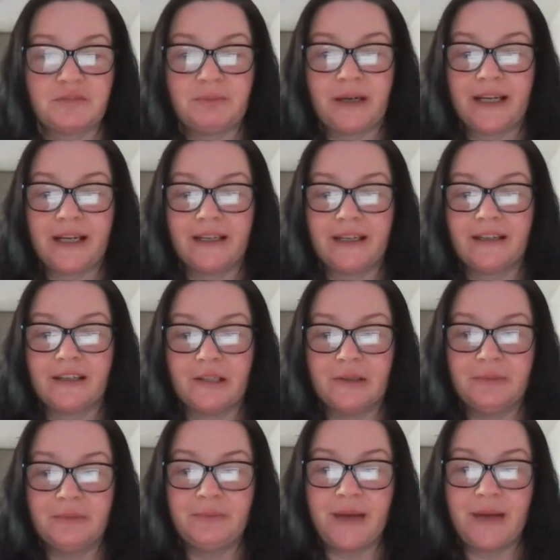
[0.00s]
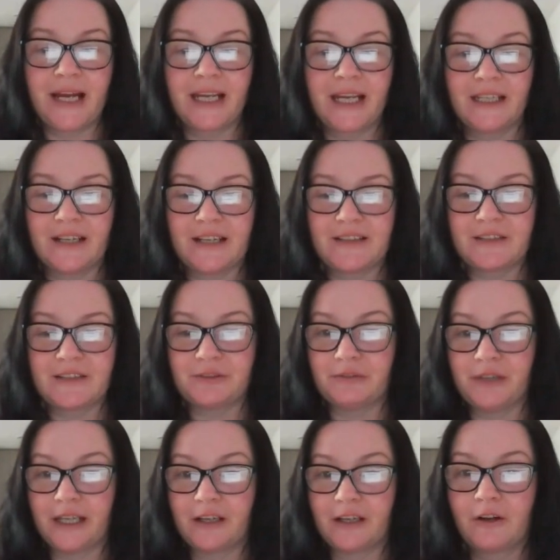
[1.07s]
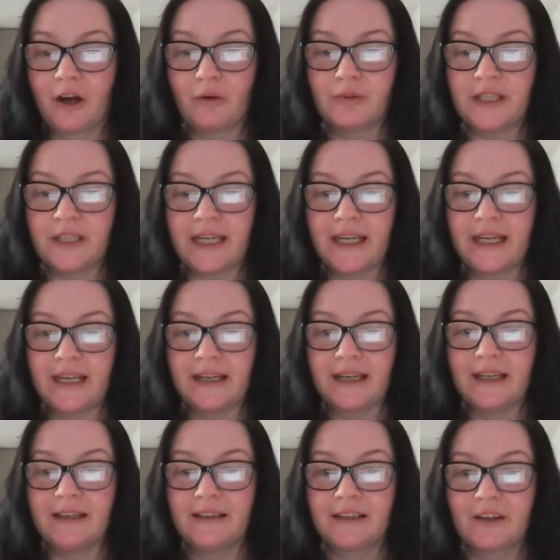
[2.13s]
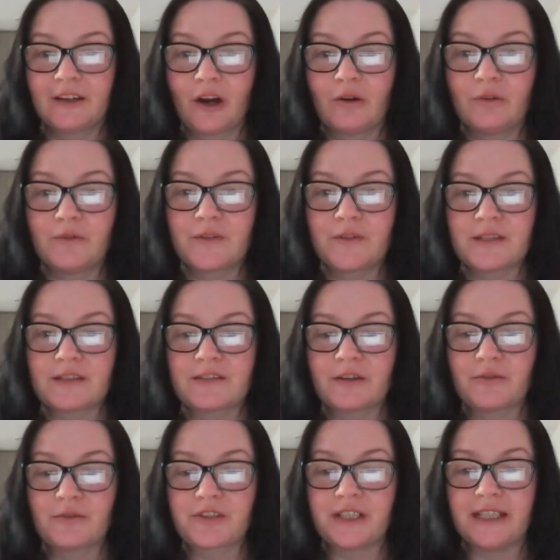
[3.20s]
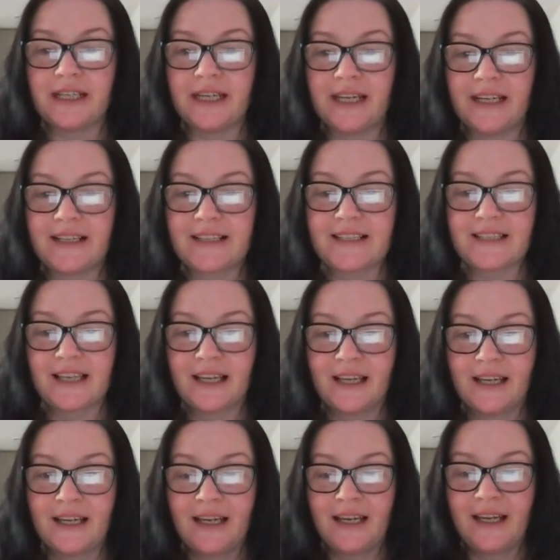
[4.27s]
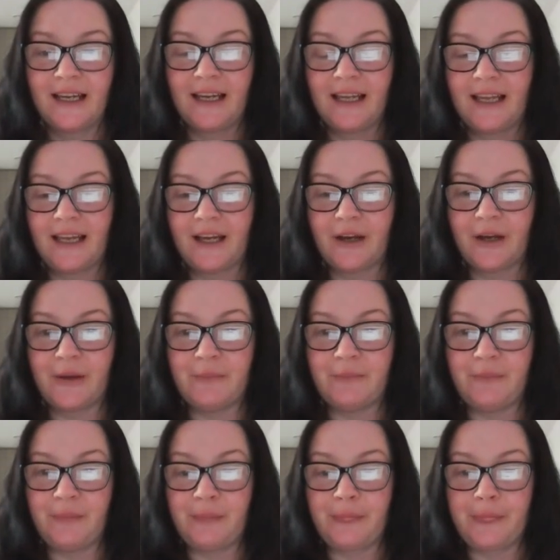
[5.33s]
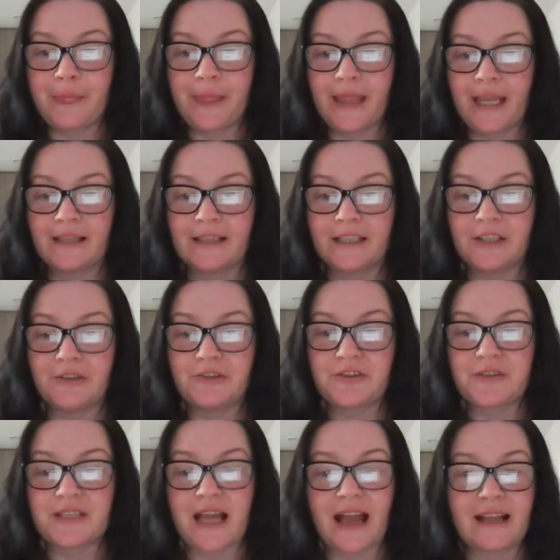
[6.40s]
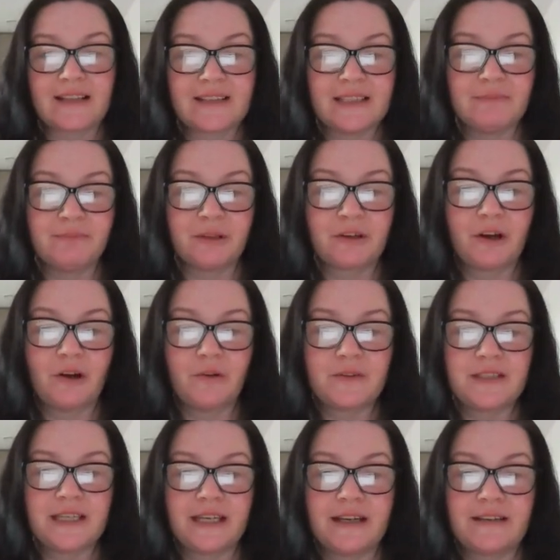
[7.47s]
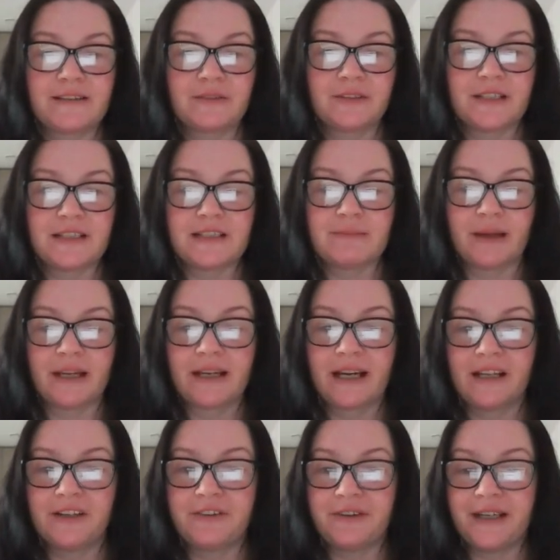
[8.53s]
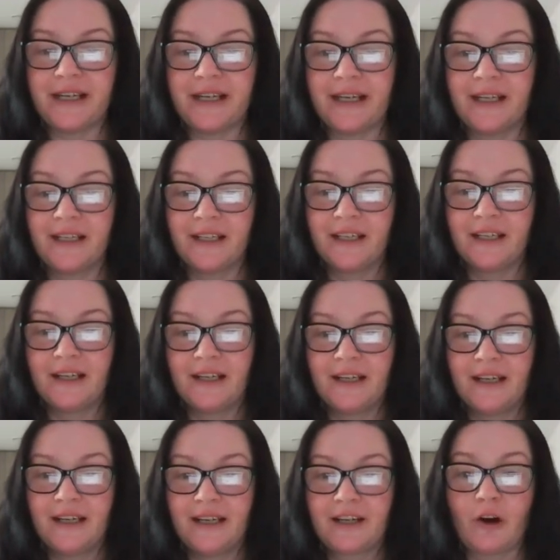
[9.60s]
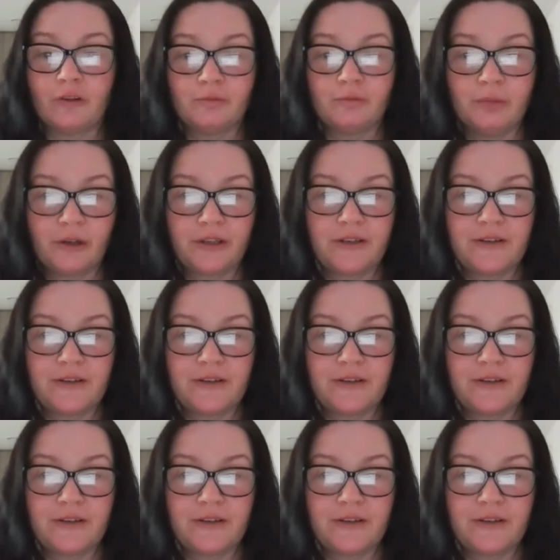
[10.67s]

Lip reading: my backend is sort of like coding, codes, social links, and then you just add simple codes. Yeah, so this is my gallery code block.